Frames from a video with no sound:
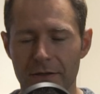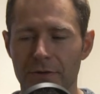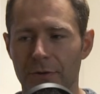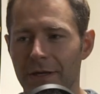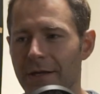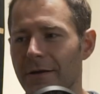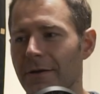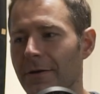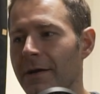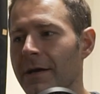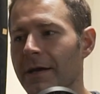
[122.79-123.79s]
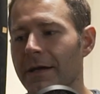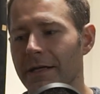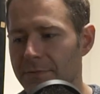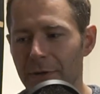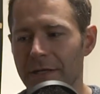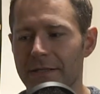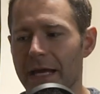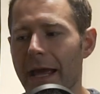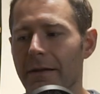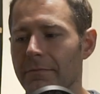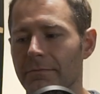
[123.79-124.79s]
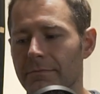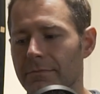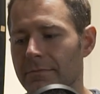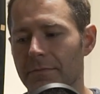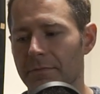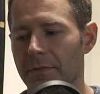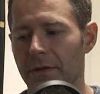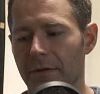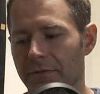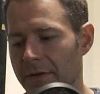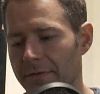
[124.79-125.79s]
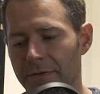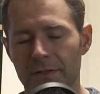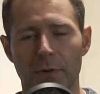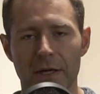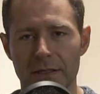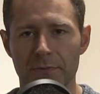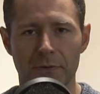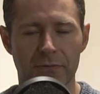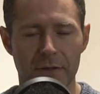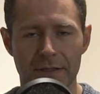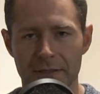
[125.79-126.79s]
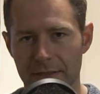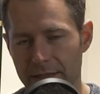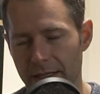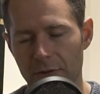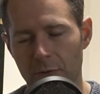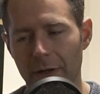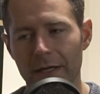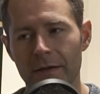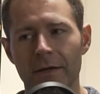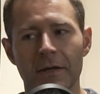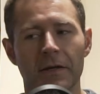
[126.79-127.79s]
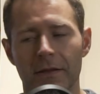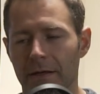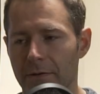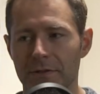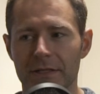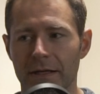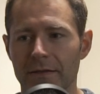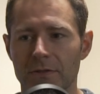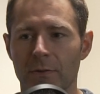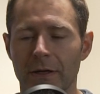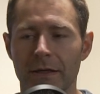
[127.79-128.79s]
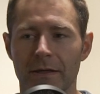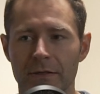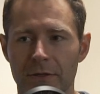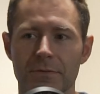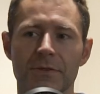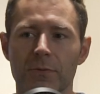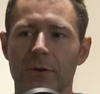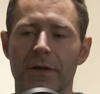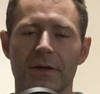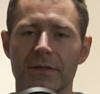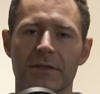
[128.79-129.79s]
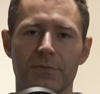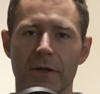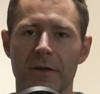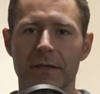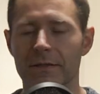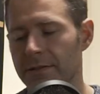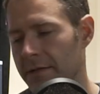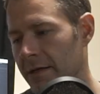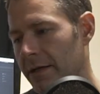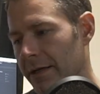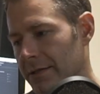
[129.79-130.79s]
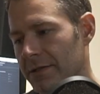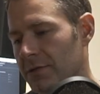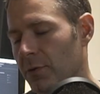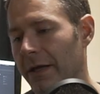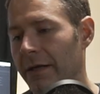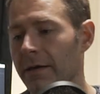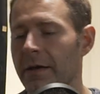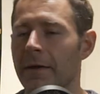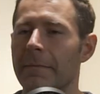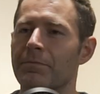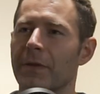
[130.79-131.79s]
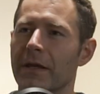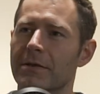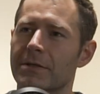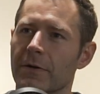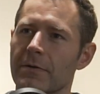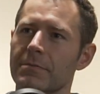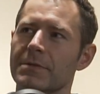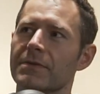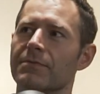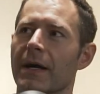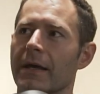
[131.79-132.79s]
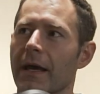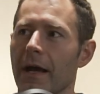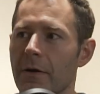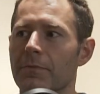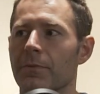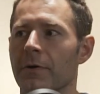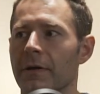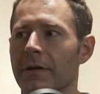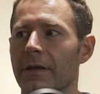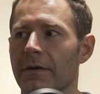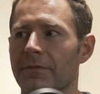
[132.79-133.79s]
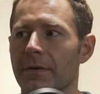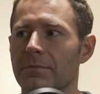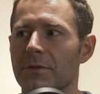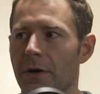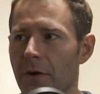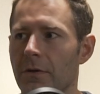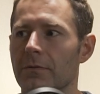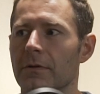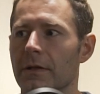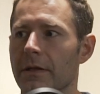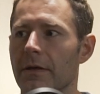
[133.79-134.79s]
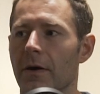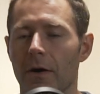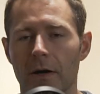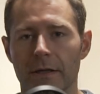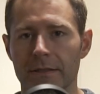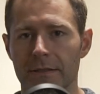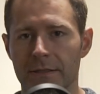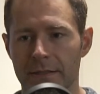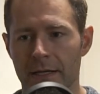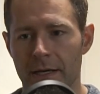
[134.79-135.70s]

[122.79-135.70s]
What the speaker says: your ear, it's been a 10. If it's possible for us to say a 20, then I would say a 20. In terms of what I experienced, it's a 20. In terms of my output, if I'm totally honest,